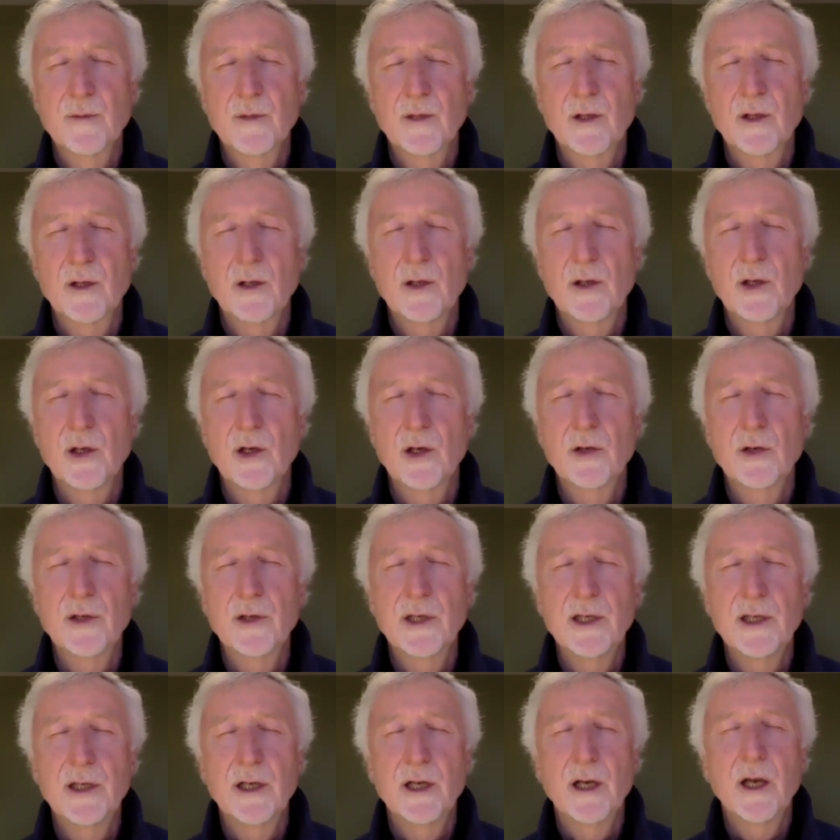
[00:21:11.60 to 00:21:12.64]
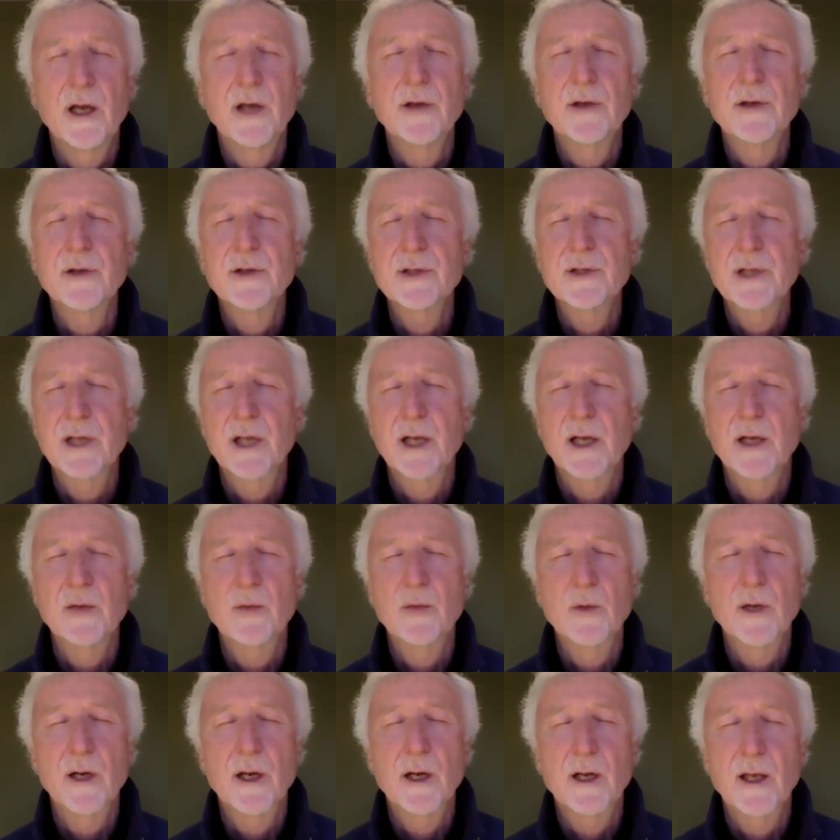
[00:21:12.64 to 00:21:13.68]
You don't need to understand
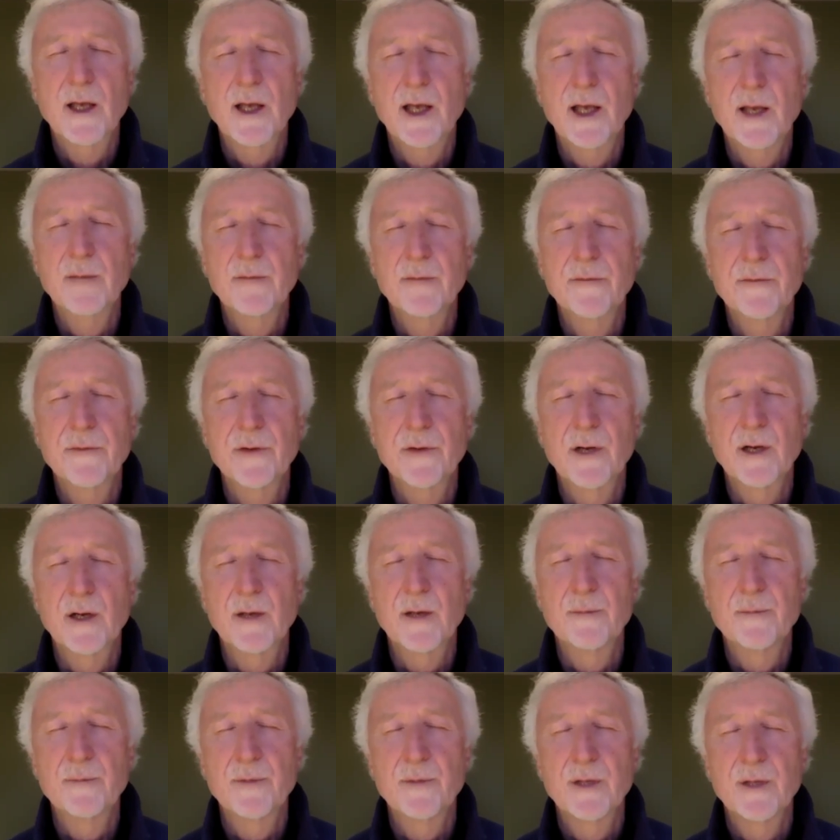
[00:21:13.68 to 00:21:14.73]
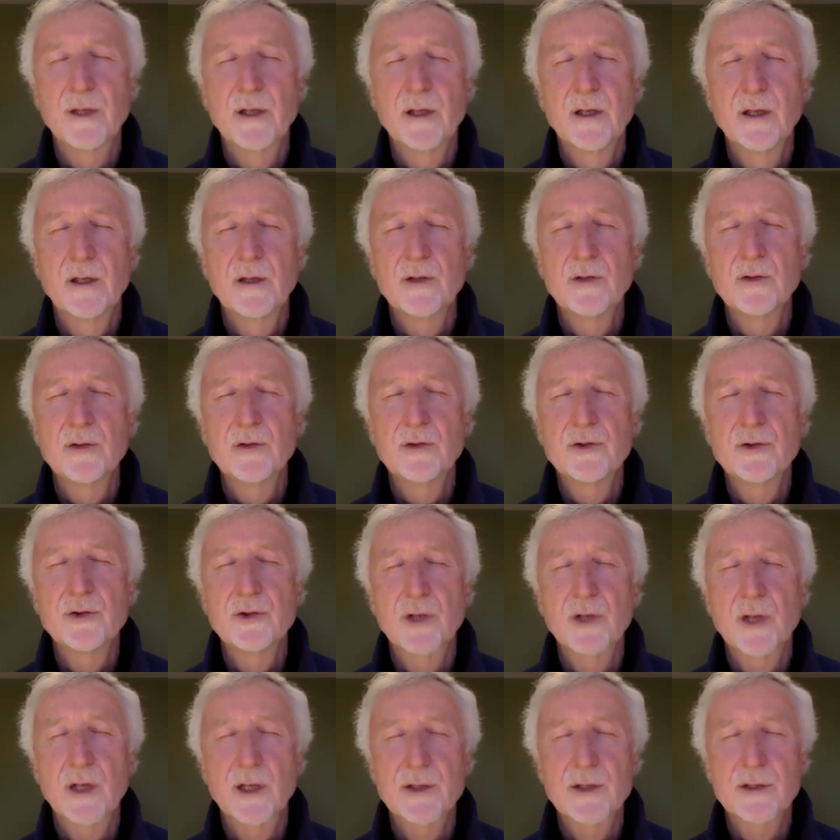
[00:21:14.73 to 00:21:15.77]
where it came from. You
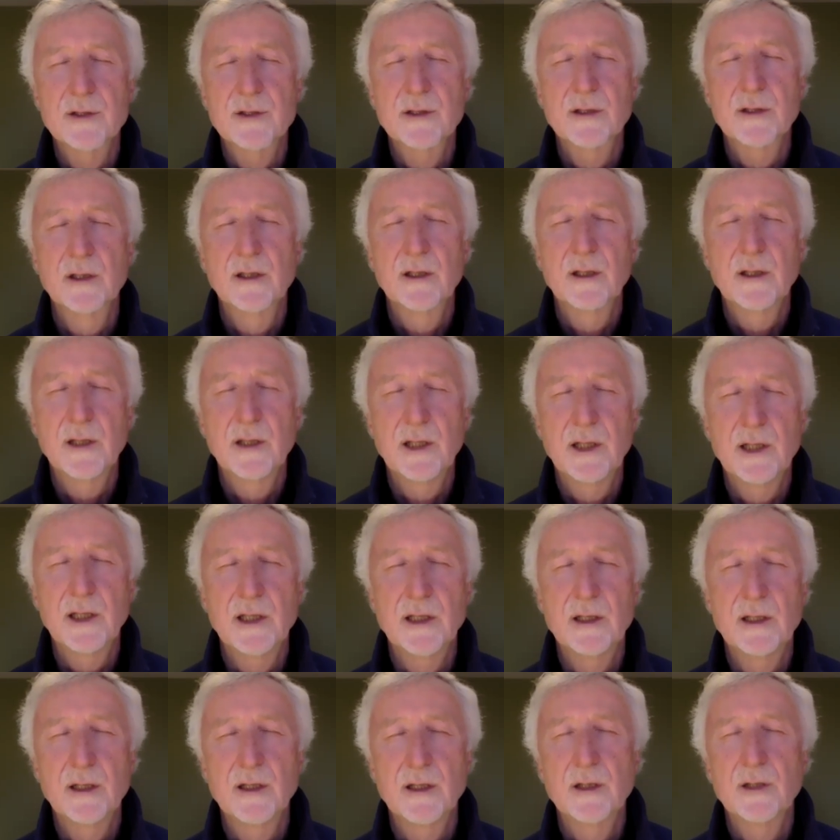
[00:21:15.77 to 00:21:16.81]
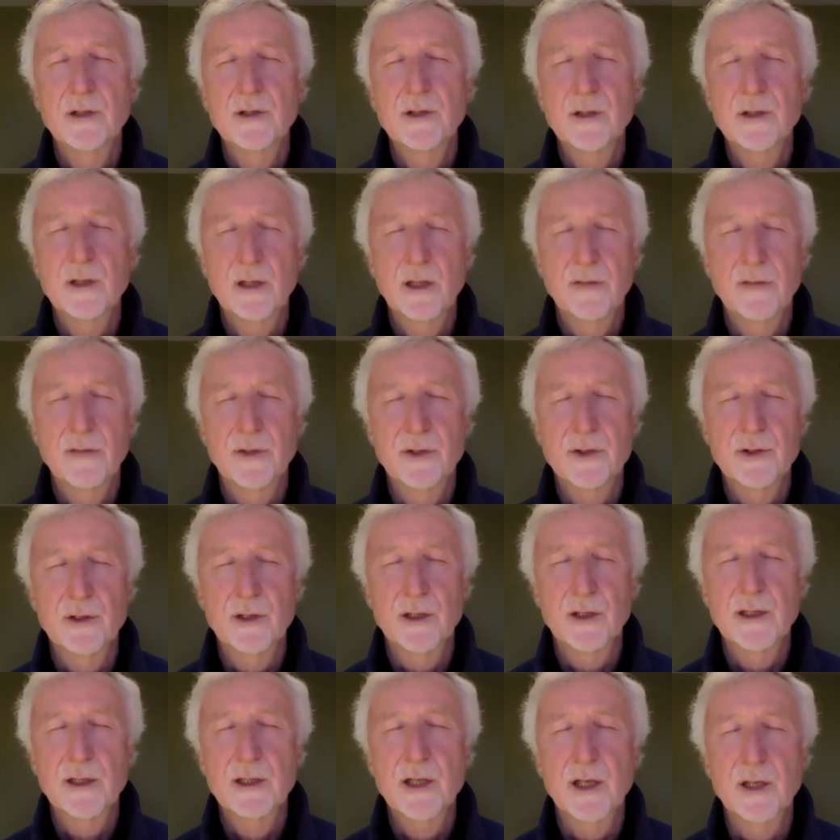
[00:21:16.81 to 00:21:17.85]
just need to give it your
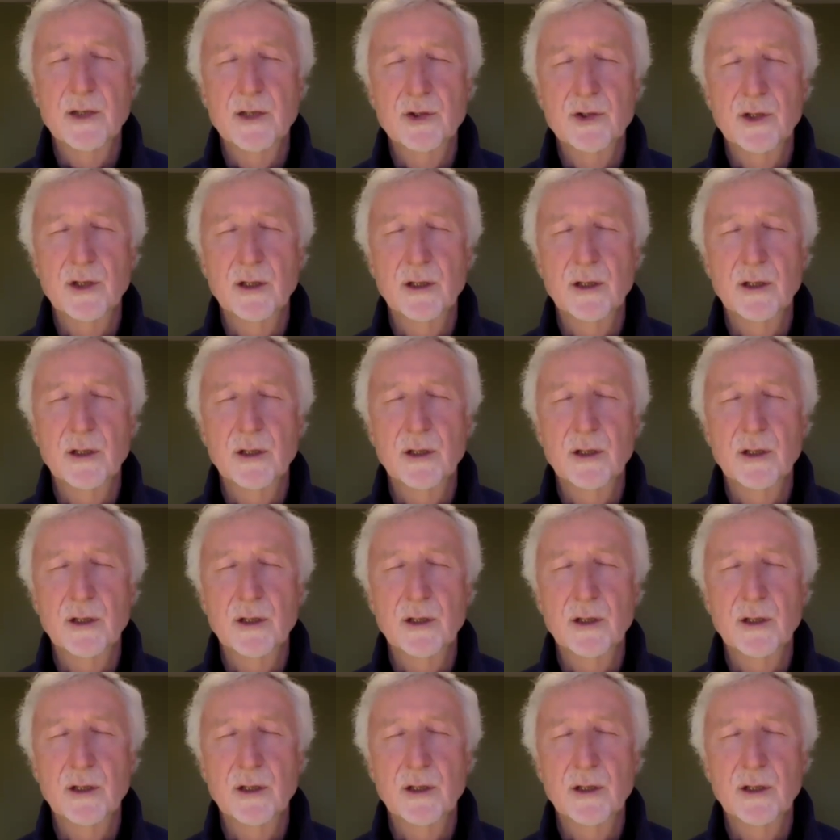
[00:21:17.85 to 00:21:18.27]
attention.